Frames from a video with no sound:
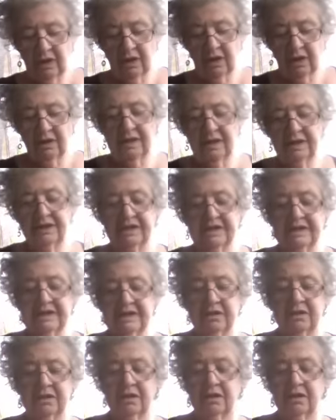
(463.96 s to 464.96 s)
they
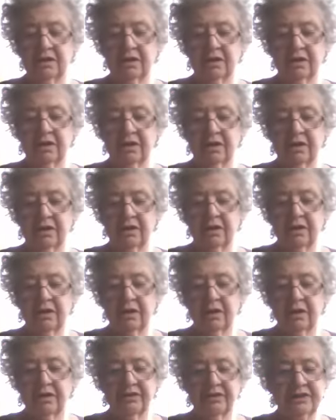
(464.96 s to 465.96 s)
just
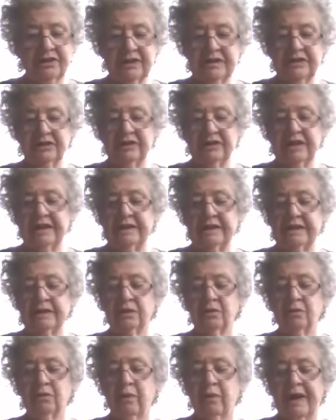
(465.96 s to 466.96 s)
look like
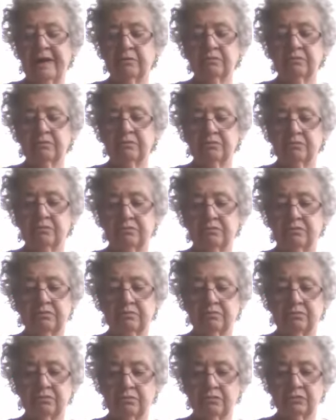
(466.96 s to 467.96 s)
little round,
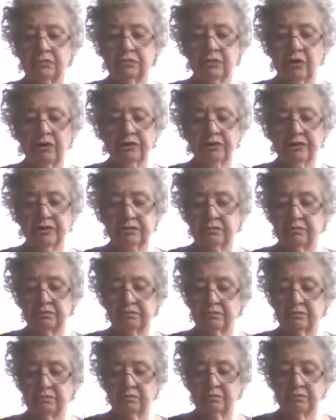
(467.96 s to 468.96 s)
dark
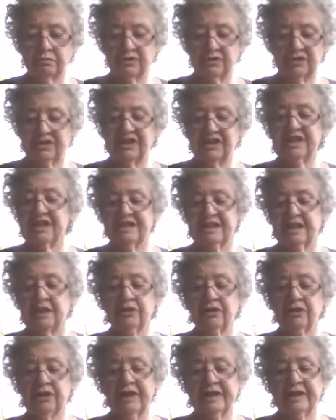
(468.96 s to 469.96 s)
seeds. They
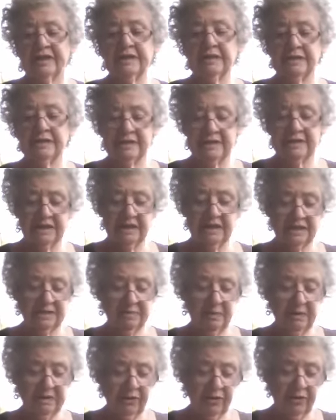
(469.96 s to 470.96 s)
look like little seeds,
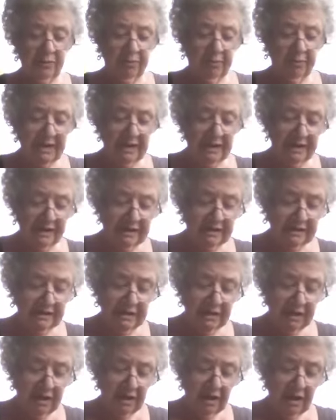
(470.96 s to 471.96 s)
but they're bugs.
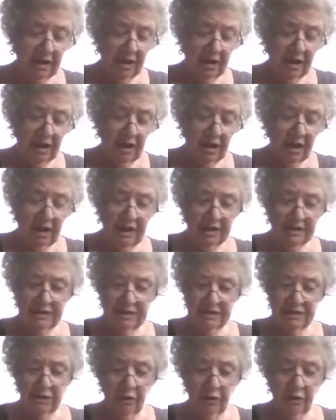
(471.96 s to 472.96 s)
And
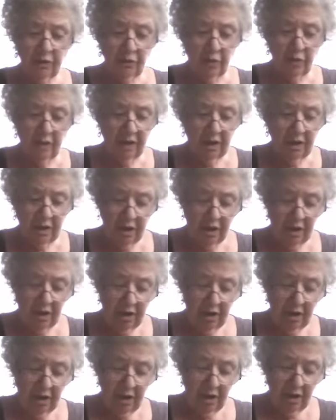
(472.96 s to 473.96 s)
so
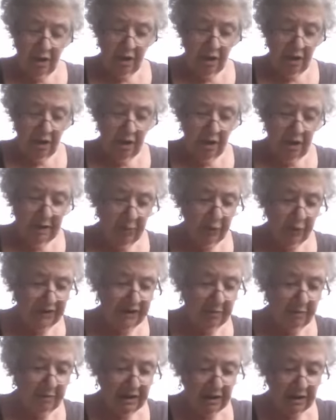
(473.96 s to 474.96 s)
I put
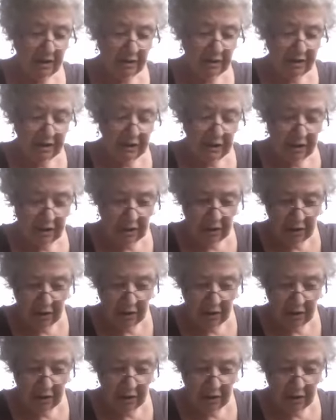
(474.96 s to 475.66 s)
them in a little